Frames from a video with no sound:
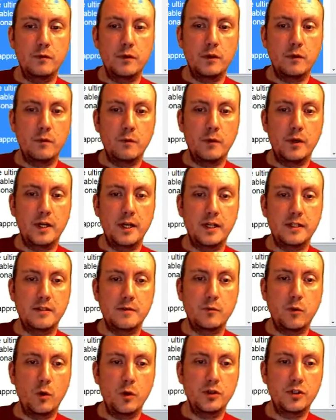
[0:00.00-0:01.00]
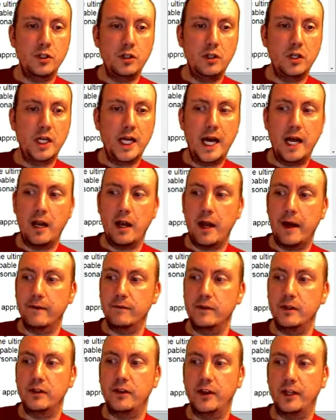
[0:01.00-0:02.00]
it's important to look at
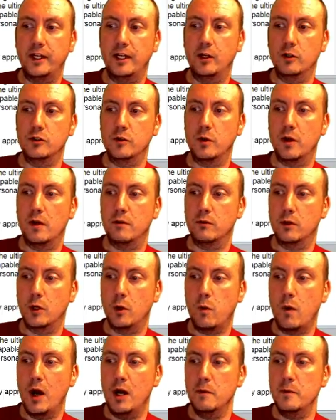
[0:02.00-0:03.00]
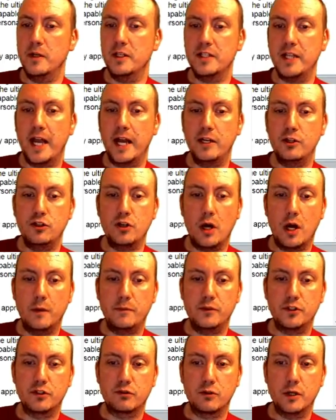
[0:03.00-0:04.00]
everything here. So we have requirements and job
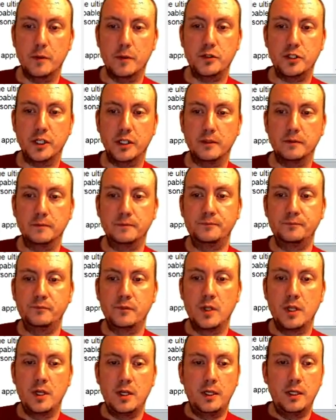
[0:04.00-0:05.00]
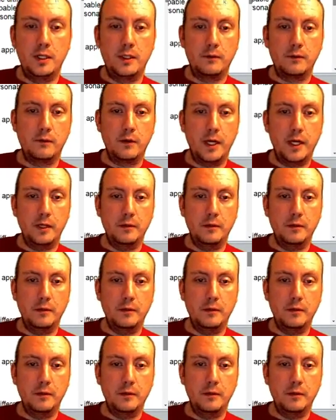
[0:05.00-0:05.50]
description. Okay.